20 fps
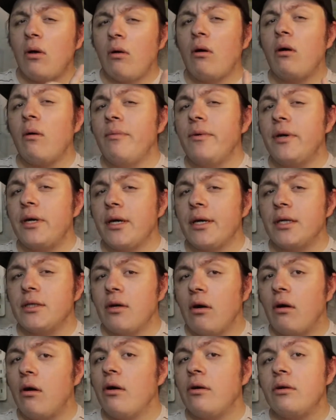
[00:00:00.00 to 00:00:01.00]
Hope you guys
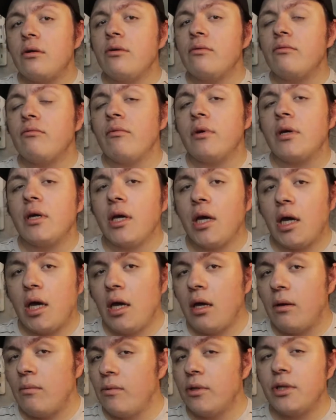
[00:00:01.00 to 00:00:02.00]
are doing
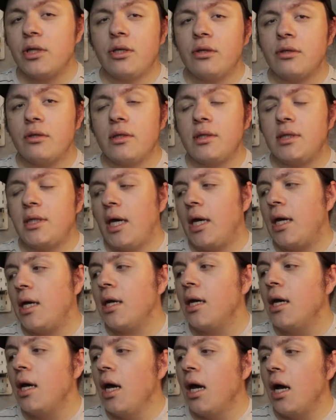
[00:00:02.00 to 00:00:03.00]
a really good
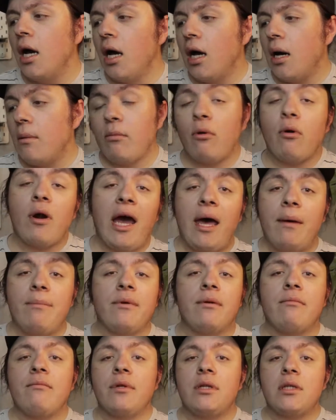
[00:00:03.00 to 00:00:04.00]
day, or
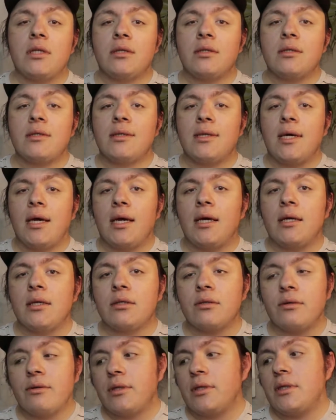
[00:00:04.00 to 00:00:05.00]
having a really good day,
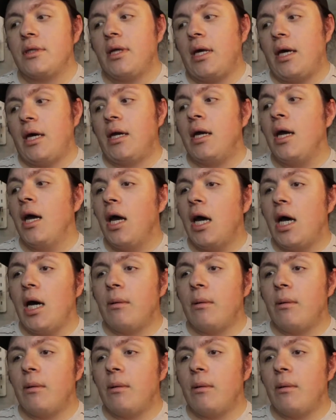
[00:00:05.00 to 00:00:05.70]
so there's that.